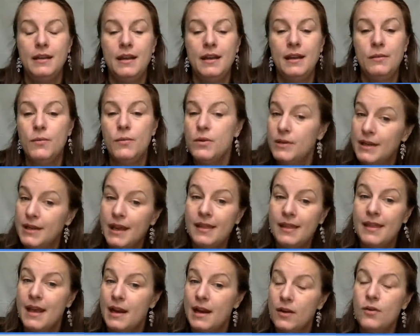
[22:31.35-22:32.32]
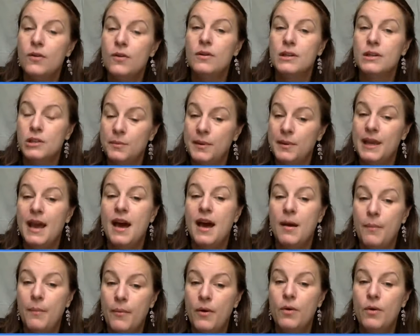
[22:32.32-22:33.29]
It won't take that long to pick up
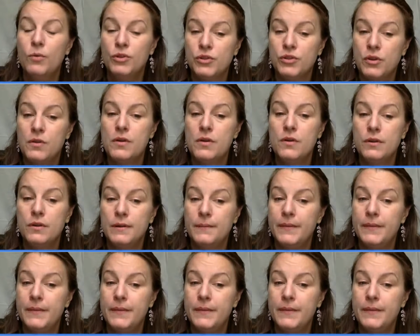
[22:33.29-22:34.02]
on what's going on.